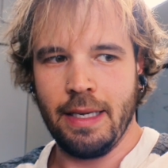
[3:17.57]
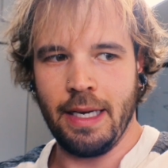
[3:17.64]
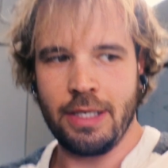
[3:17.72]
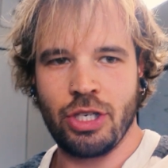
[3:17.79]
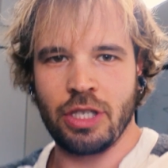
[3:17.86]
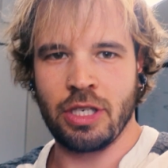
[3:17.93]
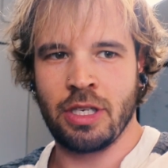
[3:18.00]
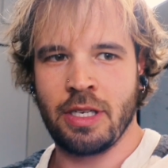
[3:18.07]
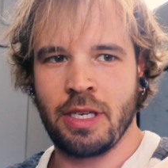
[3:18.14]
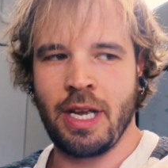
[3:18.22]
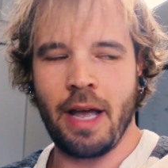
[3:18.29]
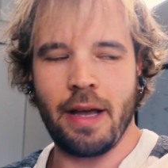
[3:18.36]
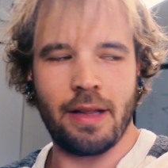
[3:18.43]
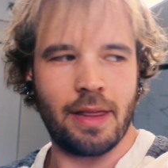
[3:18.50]
let's just
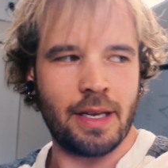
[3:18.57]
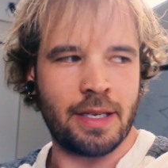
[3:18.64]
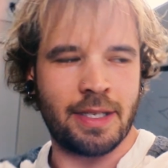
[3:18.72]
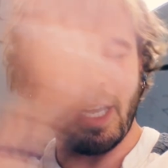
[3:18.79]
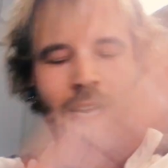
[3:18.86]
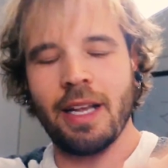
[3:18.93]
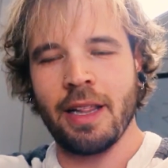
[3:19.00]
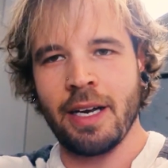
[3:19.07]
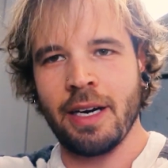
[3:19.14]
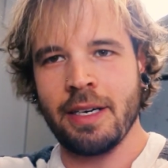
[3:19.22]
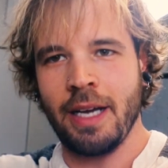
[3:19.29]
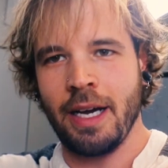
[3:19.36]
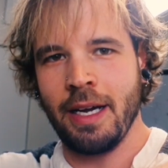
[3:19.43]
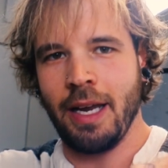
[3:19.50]
get the second
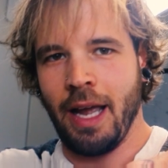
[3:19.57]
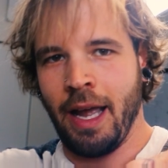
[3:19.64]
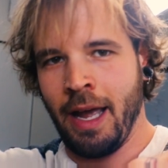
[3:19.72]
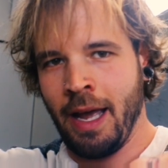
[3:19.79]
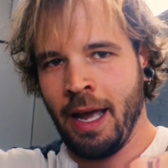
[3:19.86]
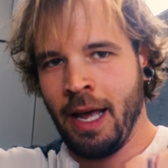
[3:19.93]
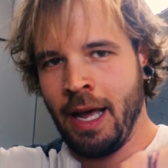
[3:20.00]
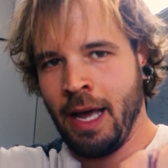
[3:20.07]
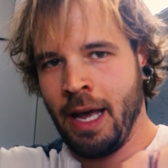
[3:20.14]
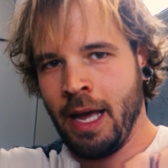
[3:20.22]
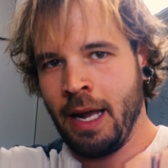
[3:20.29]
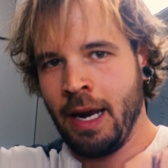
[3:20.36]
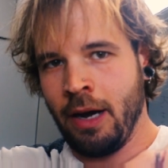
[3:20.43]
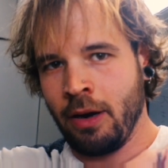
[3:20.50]
layer done
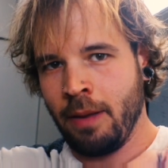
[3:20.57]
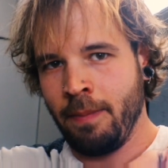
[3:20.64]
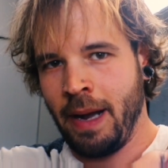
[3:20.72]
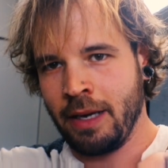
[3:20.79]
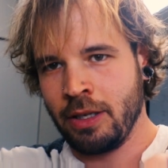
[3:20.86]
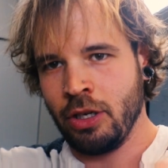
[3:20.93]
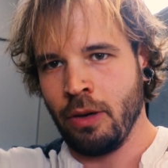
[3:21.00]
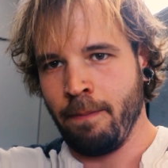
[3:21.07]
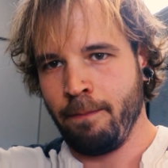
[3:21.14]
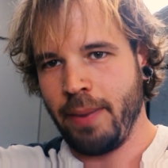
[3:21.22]
and I'll get back to you.